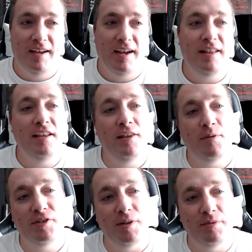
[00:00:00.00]
And then there
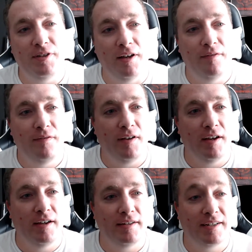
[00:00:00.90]
was some stuff,
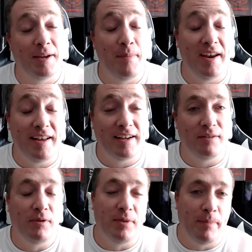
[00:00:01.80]

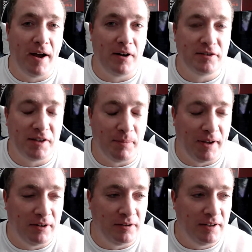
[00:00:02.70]
comedic, with the Myers in the
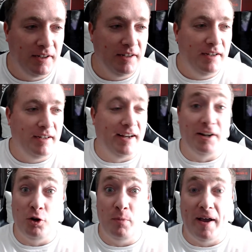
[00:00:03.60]
mail, getting
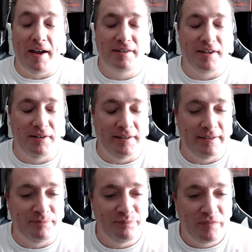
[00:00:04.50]
a new mask and
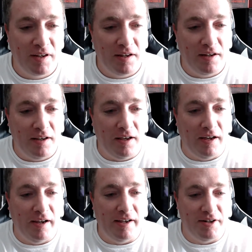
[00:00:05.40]
all.
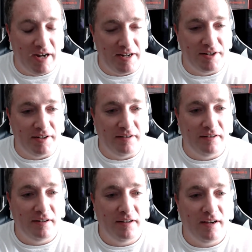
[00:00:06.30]
And
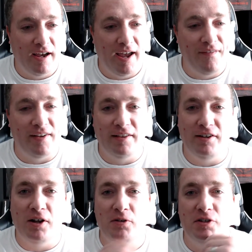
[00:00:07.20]
Jason having,
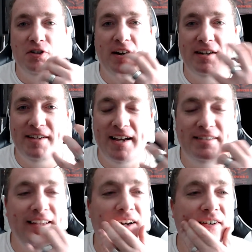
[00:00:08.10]
you know, just trying to
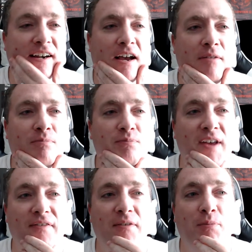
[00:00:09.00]
test out. And I'll
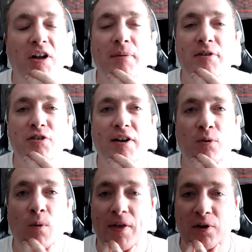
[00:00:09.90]
definitely probably try to
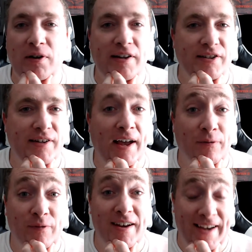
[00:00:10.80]
weather his
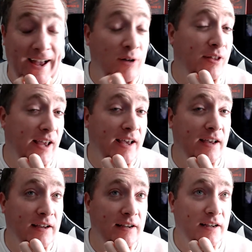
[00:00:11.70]
outfit now that I